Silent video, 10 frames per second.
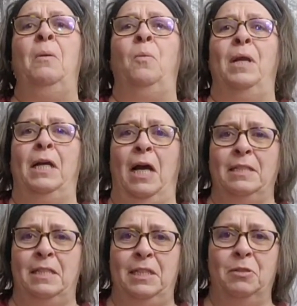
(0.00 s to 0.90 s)
When I
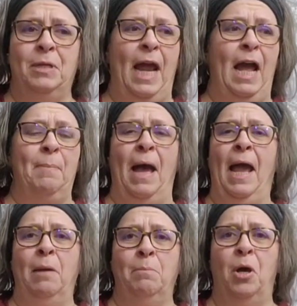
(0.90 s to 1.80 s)
got to Neil Gap, I
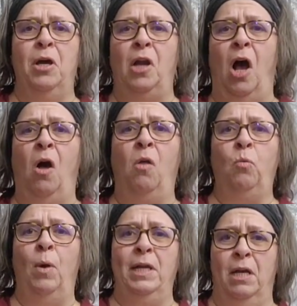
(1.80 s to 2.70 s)
had mud all the
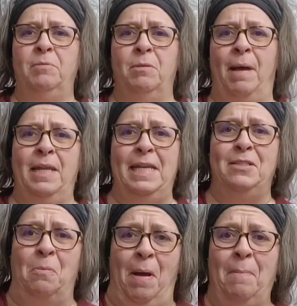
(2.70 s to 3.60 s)
way up to my knees
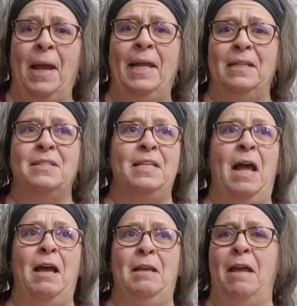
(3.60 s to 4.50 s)
on my pants, and
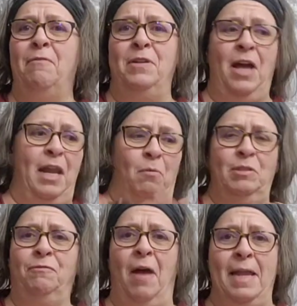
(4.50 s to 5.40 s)
every night I
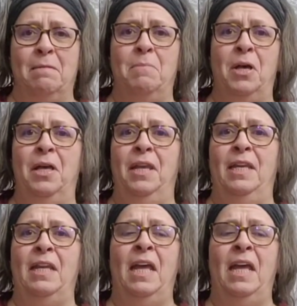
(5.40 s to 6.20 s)
was fighting mud,